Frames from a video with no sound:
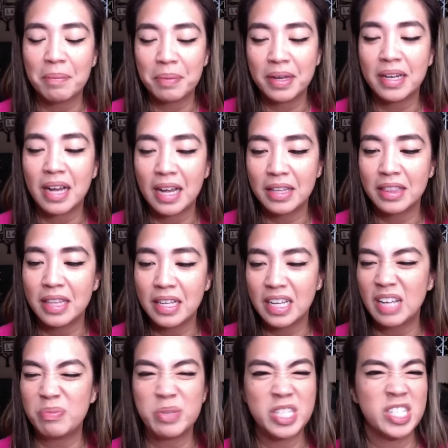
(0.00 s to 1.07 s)
but I think
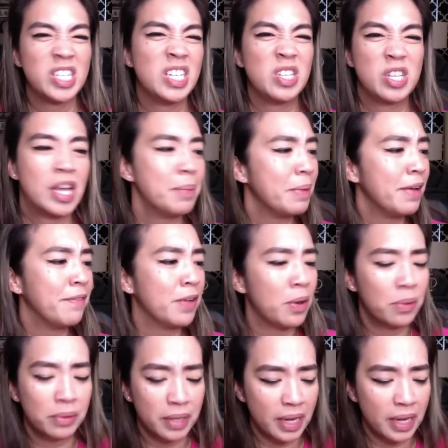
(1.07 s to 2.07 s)
I'm just going to get my phone